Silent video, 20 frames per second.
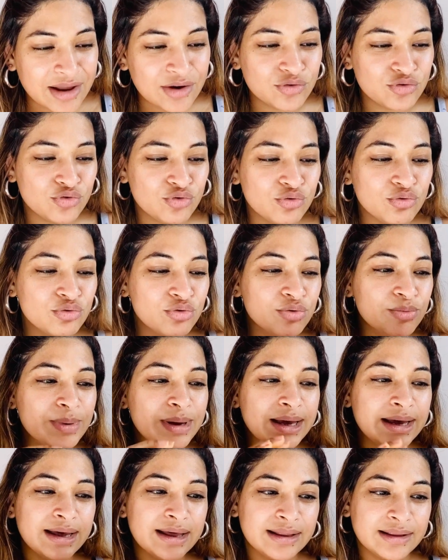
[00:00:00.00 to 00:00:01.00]
room
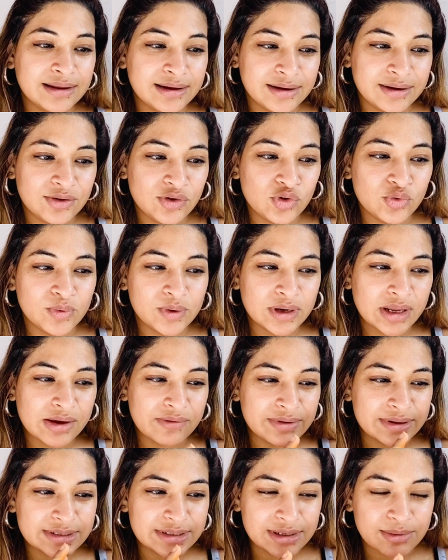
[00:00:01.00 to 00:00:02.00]
you were
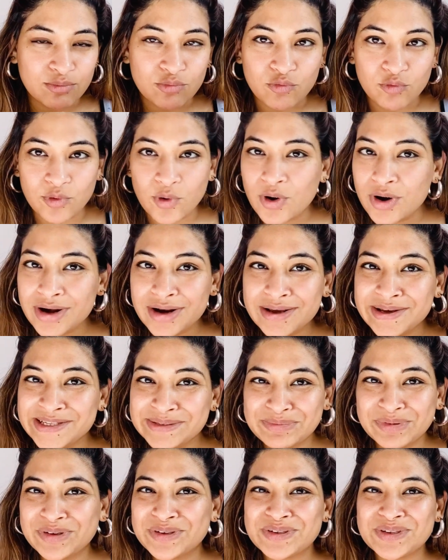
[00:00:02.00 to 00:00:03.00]
given some warnings
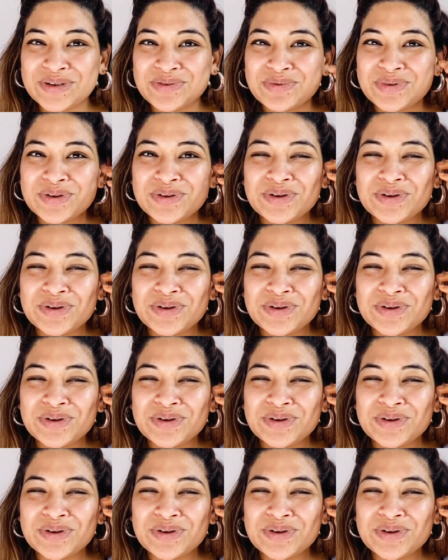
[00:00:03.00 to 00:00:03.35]
because you were